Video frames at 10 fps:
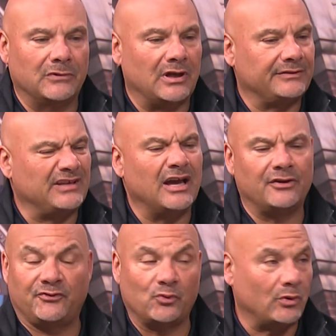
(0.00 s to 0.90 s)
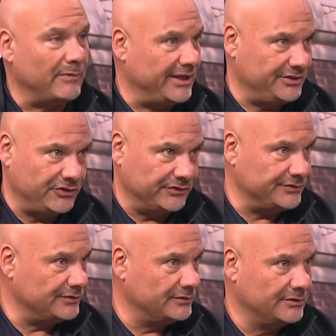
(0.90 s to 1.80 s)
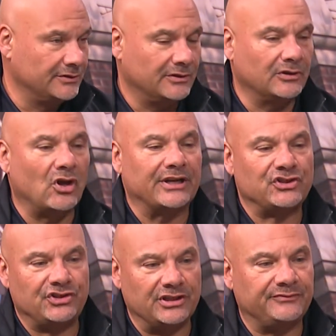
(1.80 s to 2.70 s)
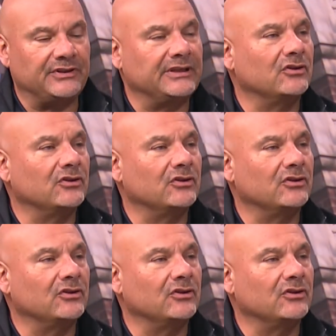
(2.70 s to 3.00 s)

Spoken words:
A ton of formations, a lot of shifting,